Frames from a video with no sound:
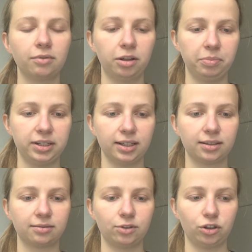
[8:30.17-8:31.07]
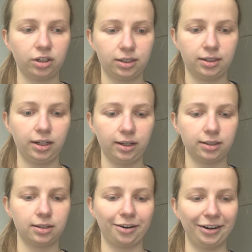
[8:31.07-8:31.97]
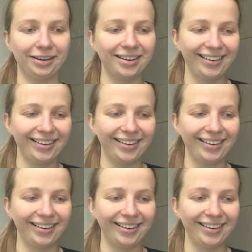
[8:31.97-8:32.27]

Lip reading: at my desk, just like sitting and staring,